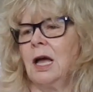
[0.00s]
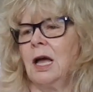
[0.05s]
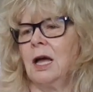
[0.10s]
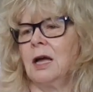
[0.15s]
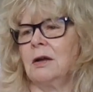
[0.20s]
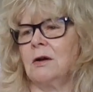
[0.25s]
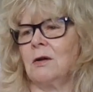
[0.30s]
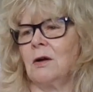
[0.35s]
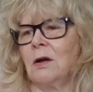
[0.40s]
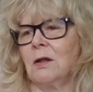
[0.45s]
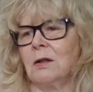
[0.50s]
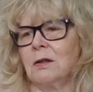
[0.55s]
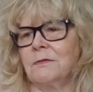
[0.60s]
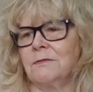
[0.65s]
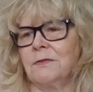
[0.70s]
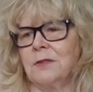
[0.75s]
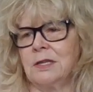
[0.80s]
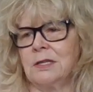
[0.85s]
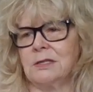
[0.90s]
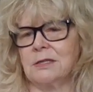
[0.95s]
and all
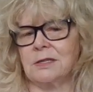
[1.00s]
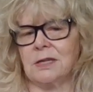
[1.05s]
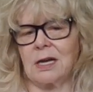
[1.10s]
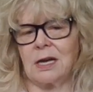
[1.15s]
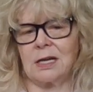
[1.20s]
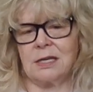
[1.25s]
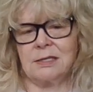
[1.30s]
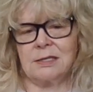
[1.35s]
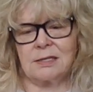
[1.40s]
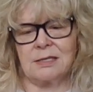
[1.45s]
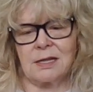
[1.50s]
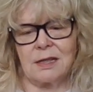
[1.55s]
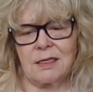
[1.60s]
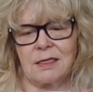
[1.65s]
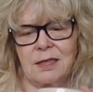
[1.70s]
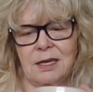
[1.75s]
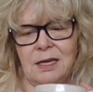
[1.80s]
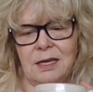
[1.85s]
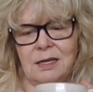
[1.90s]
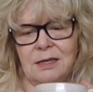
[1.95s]
of these kinds of
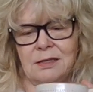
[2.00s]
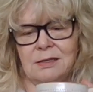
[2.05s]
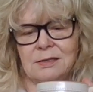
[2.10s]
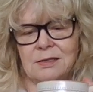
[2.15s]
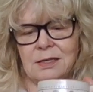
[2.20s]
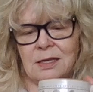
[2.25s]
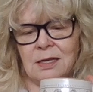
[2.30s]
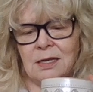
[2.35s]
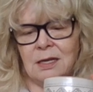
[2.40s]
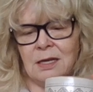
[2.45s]
things.